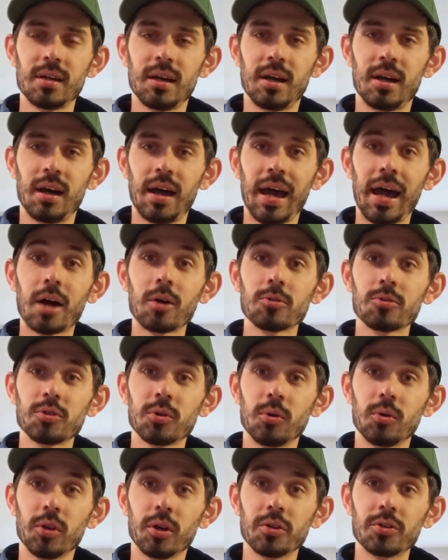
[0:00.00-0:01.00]
a
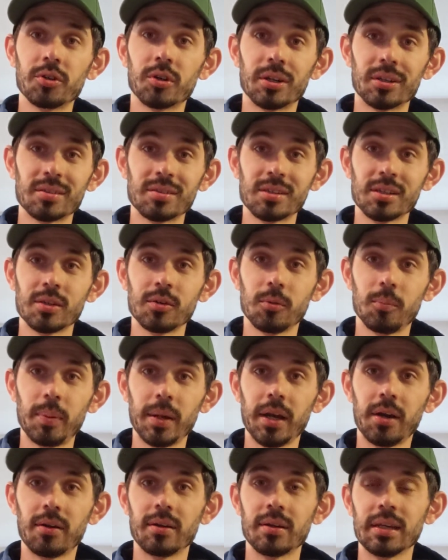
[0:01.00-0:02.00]
household under a
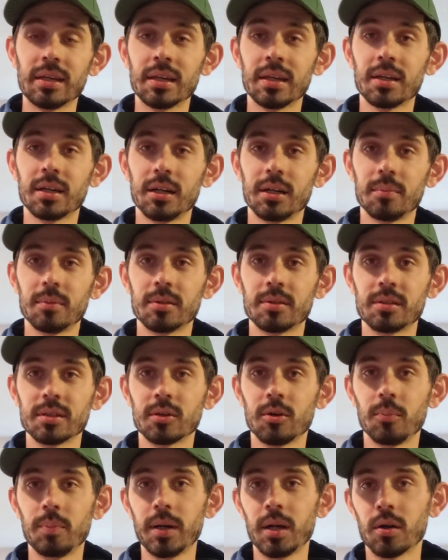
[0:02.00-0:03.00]
single-parent income and
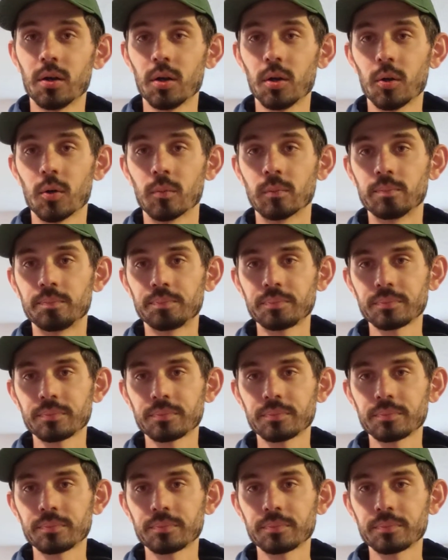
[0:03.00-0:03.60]
single-parent home.